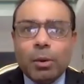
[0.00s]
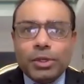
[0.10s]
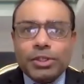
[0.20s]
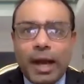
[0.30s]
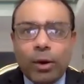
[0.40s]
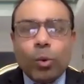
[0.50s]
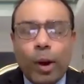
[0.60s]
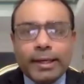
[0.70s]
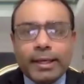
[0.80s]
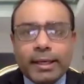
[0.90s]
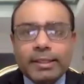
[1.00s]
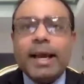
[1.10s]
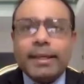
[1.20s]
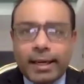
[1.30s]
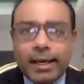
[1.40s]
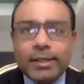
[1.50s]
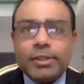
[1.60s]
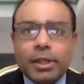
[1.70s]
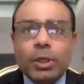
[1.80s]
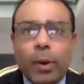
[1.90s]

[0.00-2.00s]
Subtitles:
which is not quite content, at least in the